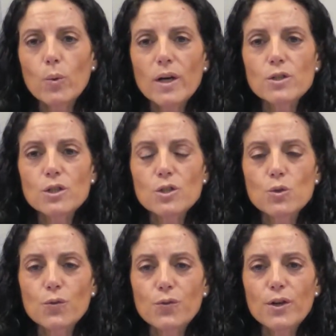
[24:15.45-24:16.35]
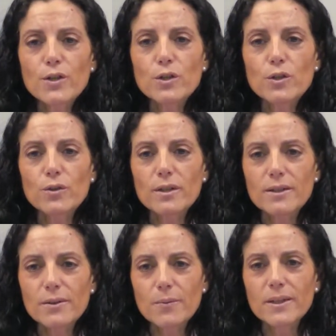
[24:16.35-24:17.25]
We want to
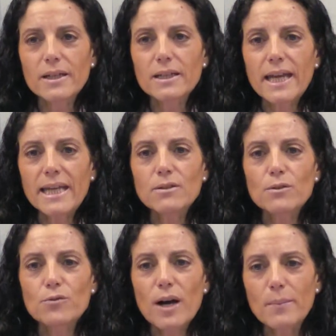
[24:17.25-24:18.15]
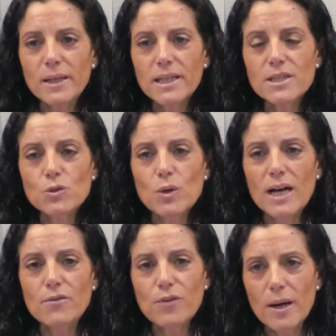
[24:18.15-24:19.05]
further uh, gain families,
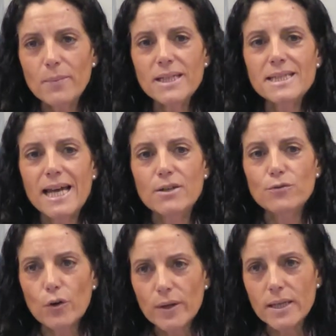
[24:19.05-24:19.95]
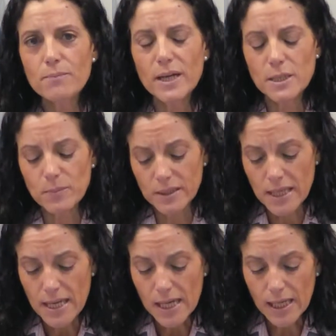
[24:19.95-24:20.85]
to have families and foreign
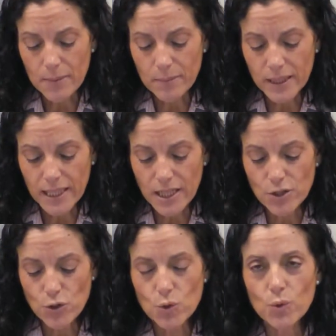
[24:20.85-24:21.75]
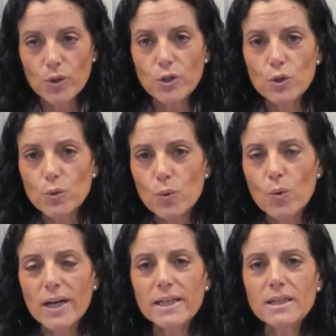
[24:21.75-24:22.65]
investment coming into
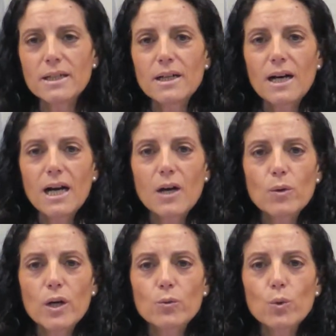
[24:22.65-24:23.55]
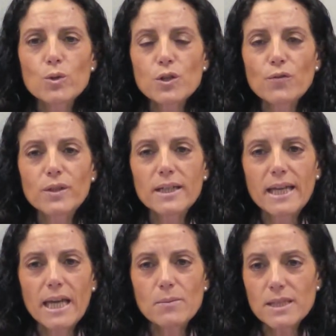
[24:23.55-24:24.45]
Uruguay. Our rules of
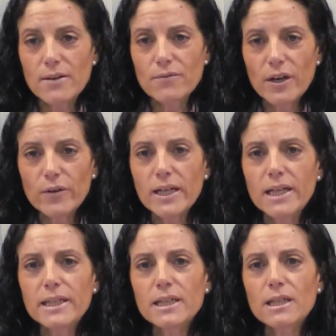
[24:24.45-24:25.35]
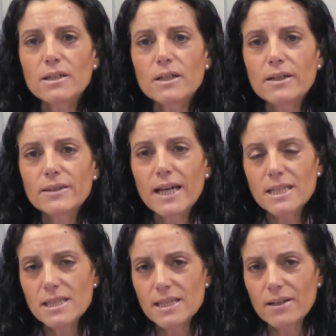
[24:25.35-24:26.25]
the games are very clear
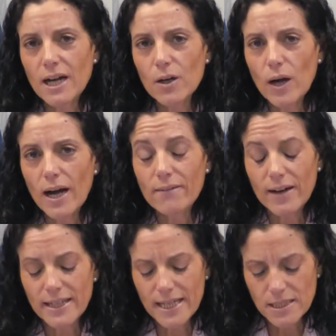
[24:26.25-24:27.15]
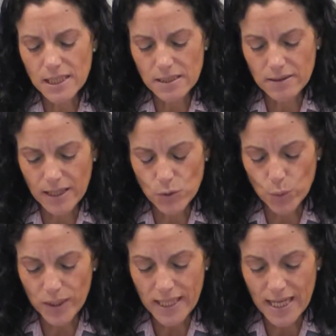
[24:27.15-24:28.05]
that is a, a, a, an asset
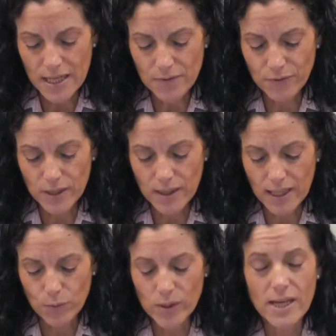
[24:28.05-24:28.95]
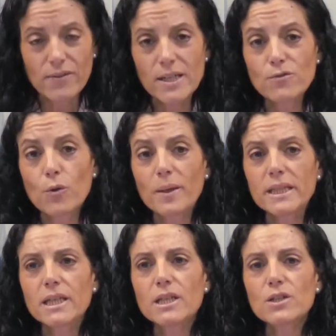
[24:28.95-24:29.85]
that we have uh, and we have had for
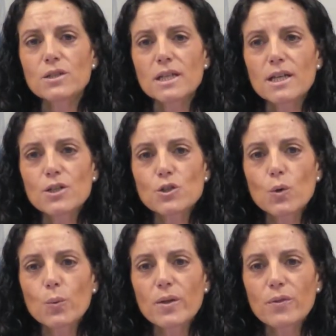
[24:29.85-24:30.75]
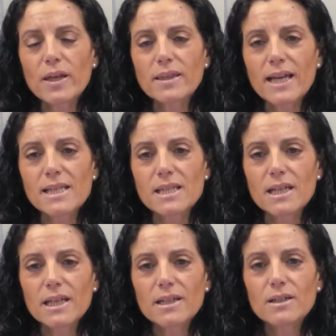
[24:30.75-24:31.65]
many years. So we think
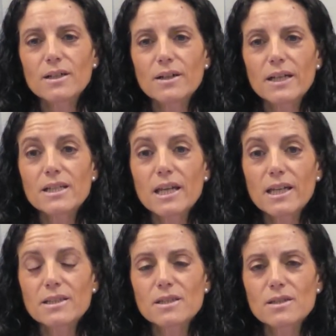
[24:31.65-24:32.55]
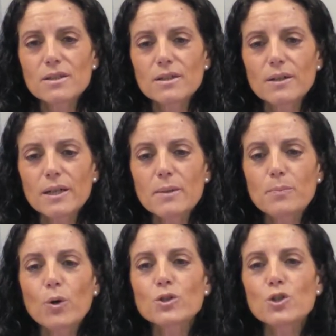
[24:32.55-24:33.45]
that uh, it, it's uh,
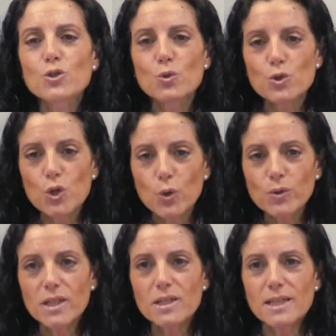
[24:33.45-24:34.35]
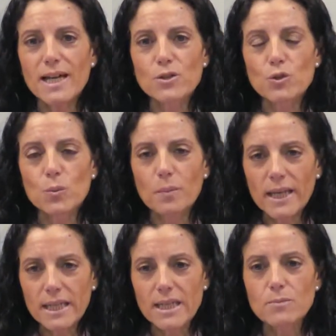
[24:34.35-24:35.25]
important to show this and to
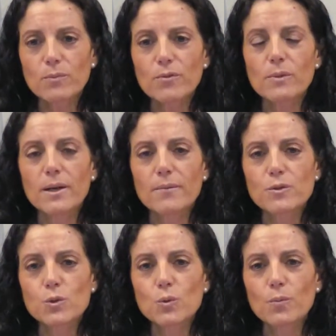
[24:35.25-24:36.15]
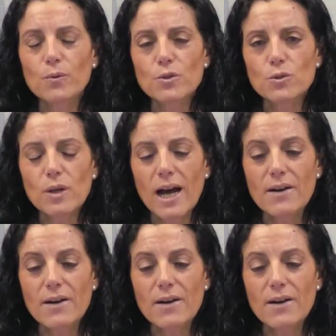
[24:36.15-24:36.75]
make it um, to